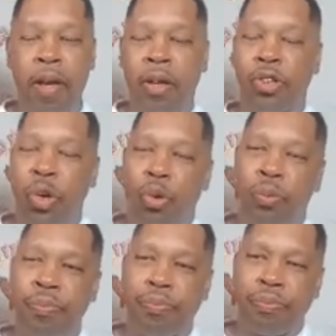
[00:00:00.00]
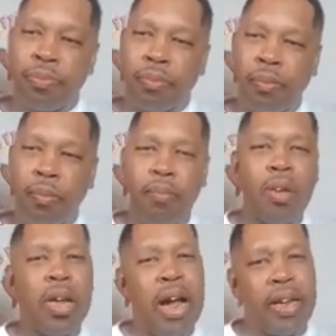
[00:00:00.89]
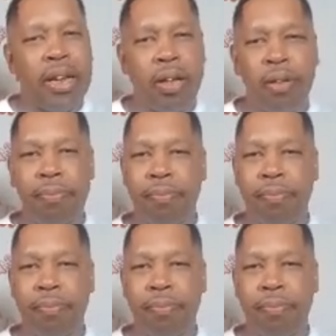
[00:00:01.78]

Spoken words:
So, I get up,